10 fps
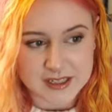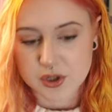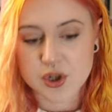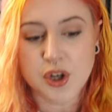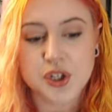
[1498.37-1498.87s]

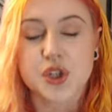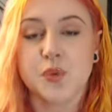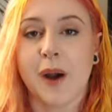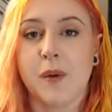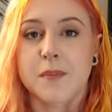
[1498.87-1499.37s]
Not a
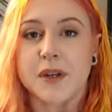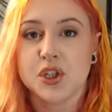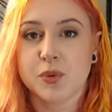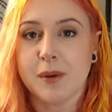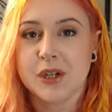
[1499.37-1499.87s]
chihuahua, but a
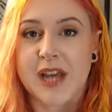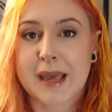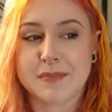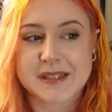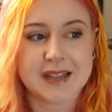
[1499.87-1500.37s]
chihuahua
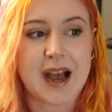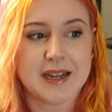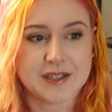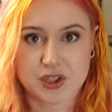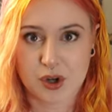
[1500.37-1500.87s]
type
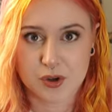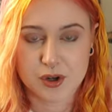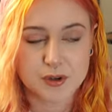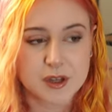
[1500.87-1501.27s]
size dog.